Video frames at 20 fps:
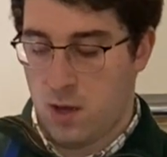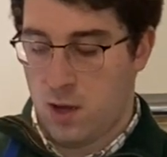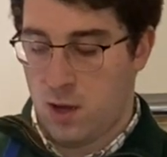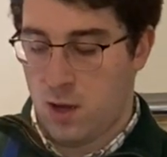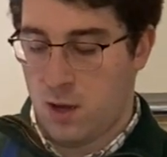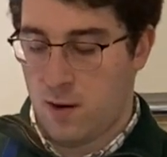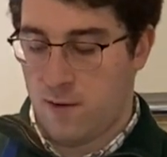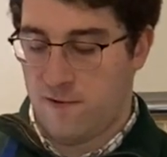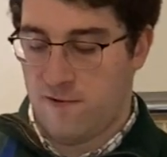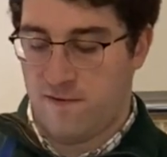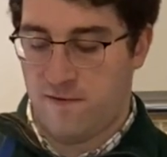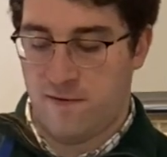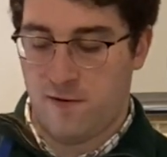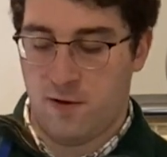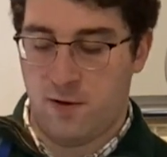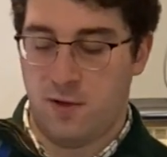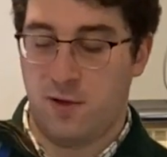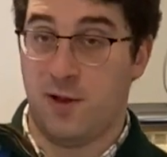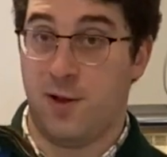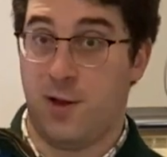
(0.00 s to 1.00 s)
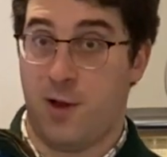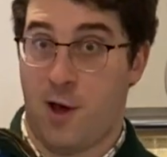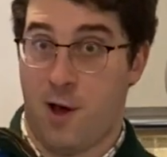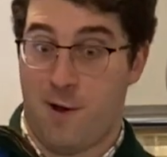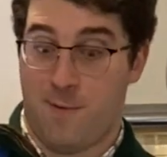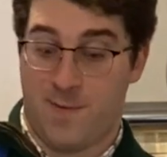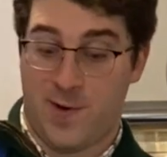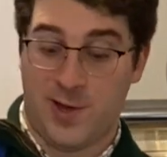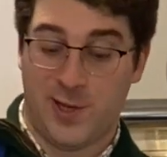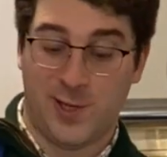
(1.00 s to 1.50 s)
And fill
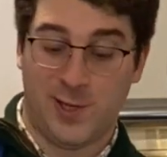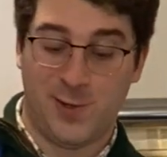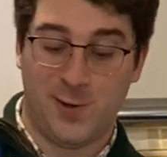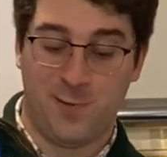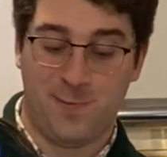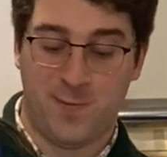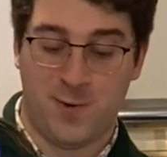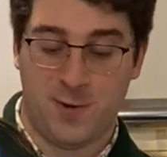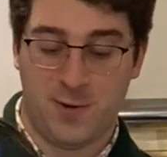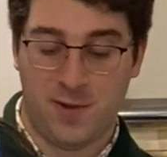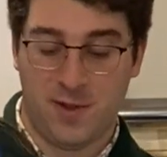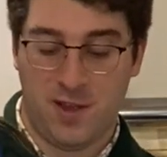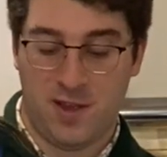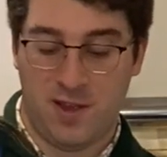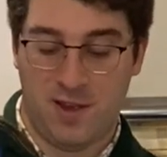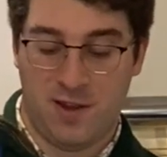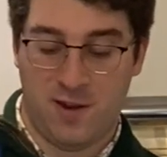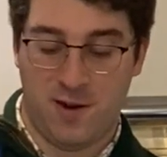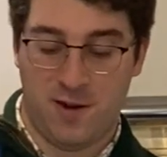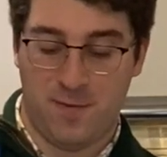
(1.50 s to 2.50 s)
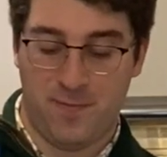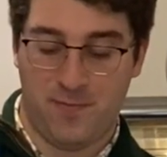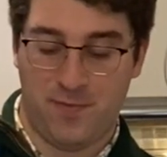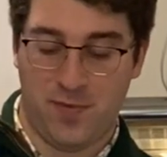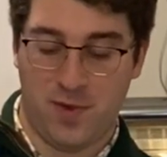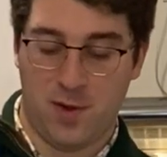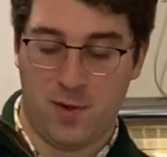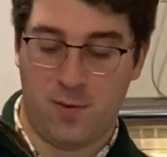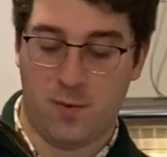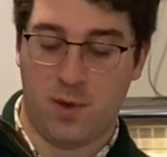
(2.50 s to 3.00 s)
up my soup bowl here
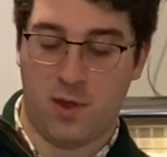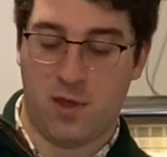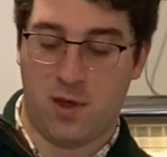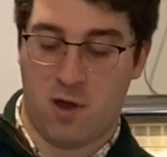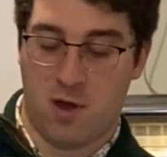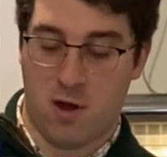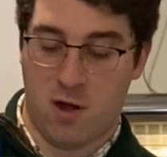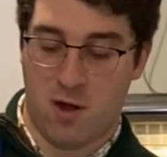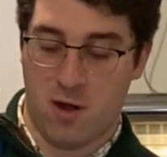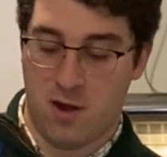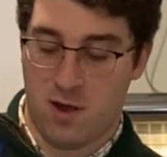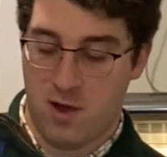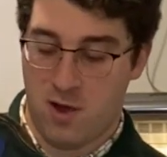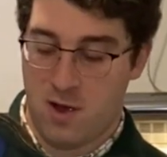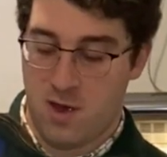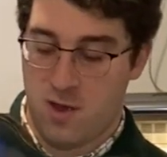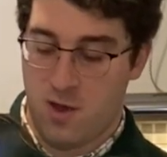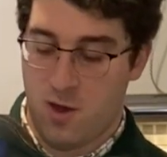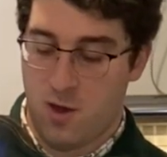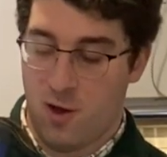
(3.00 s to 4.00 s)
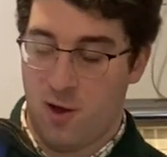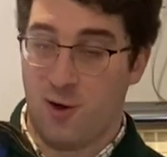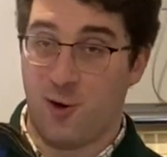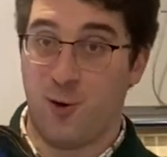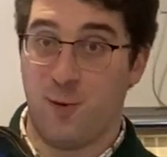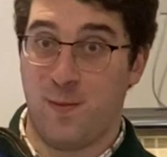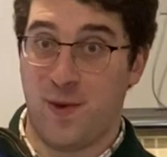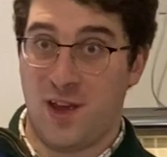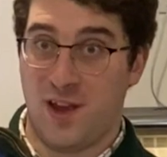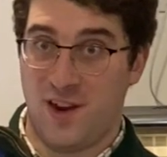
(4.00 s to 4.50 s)
with our
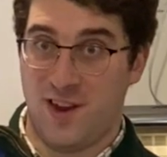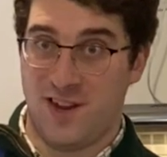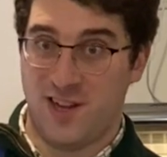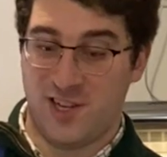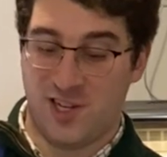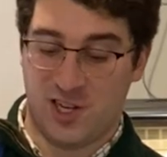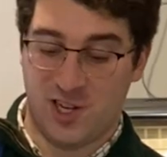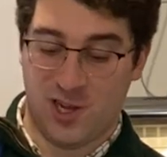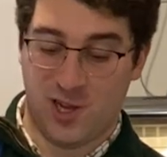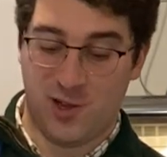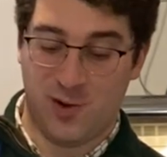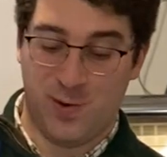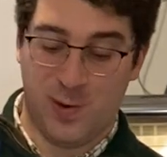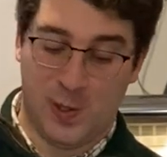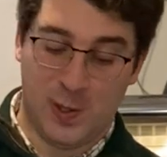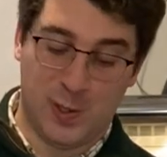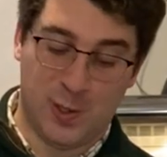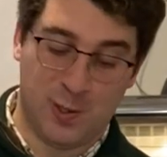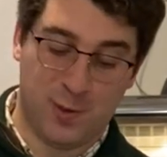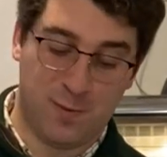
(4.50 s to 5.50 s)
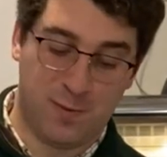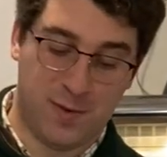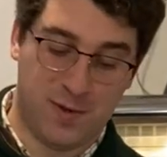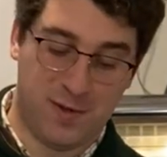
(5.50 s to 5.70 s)
homemade chicken noodle soup.